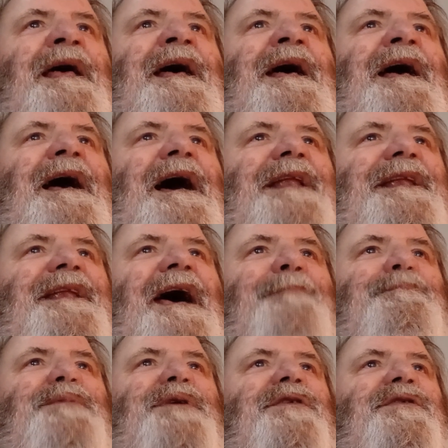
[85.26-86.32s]

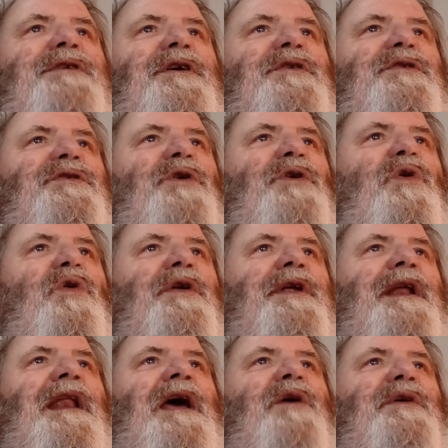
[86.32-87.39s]
Adapters are sold
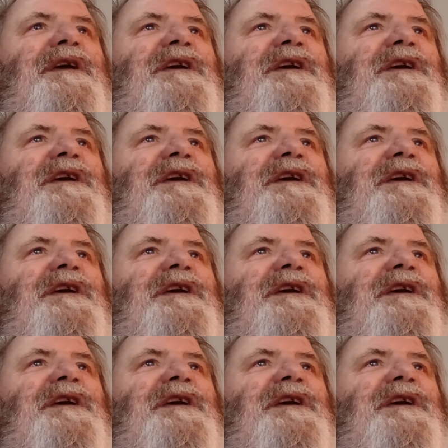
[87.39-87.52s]
allowing a